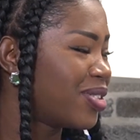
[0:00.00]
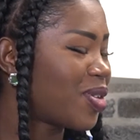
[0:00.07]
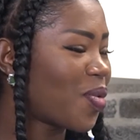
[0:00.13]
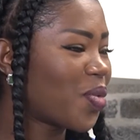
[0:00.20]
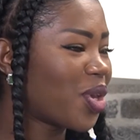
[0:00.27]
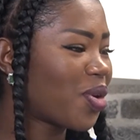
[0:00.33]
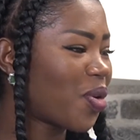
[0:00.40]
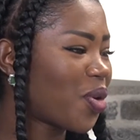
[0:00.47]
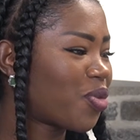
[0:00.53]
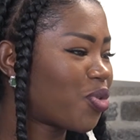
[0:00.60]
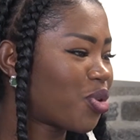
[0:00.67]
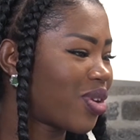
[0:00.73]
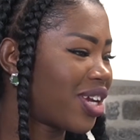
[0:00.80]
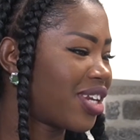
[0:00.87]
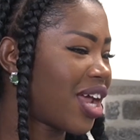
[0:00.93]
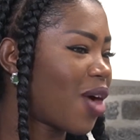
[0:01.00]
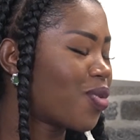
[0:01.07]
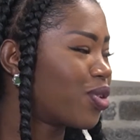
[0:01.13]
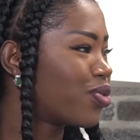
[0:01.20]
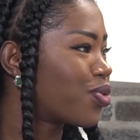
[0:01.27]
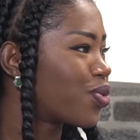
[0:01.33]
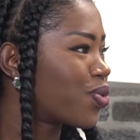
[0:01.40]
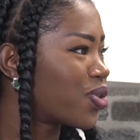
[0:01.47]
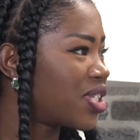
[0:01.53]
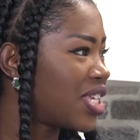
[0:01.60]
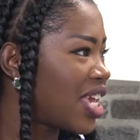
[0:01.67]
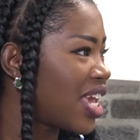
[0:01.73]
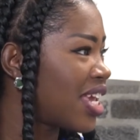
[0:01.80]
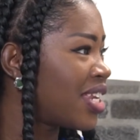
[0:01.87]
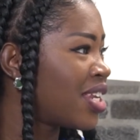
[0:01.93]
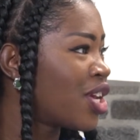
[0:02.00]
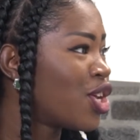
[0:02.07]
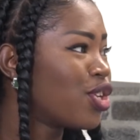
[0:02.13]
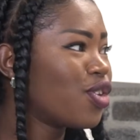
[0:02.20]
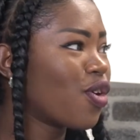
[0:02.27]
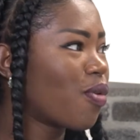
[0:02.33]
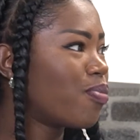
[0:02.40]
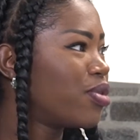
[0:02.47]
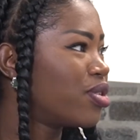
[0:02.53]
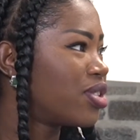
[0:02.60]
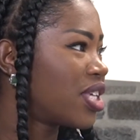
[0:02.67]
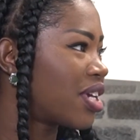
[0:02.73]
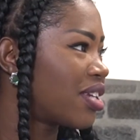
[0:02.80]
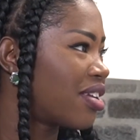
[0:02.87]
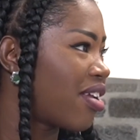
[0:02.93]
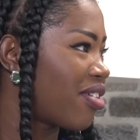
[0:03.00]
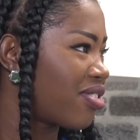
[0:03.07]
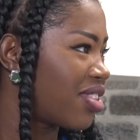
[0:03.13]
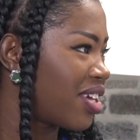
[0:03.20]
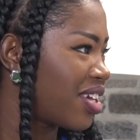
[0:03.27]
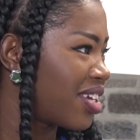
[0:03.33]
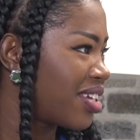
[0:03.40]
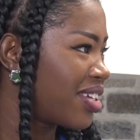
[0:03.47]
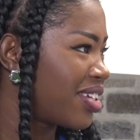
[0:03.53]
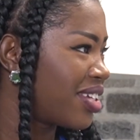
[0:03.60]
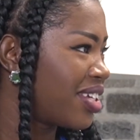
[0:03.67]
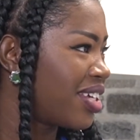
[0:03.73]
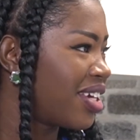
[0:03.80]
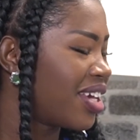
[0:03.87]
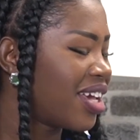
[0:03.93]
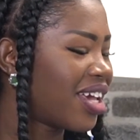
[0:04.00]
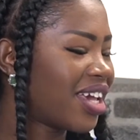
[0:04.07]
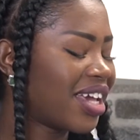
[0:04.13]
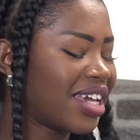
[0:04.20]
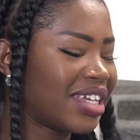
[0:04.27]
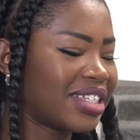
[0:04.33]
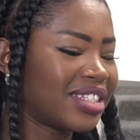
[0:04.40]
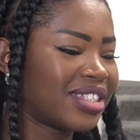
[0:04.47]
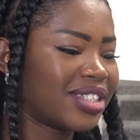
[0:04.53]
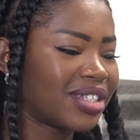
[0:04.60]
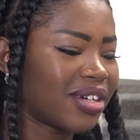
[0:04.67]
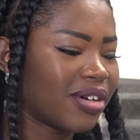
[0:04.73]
So we create our own routine, no music, nothing, and